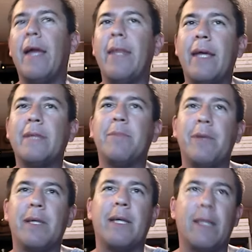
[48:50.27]
And that's
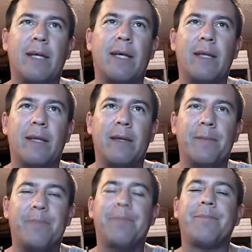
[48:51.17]
putting it lightly.
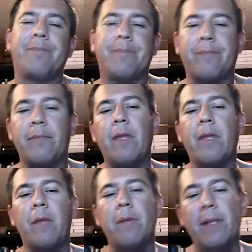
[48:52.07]

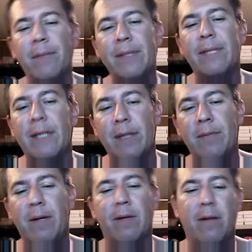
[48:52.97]
But let me tell you
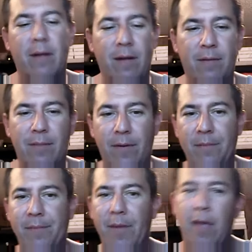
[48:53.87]
about Grijalva,
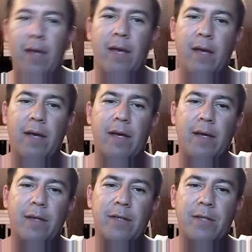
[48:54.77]

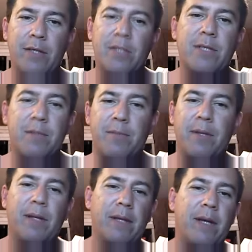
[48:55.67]
just to
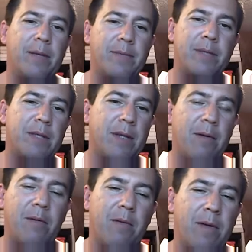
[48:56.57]
build it up so you
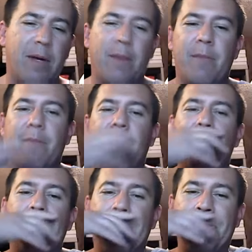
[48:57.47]
know where we're coming from.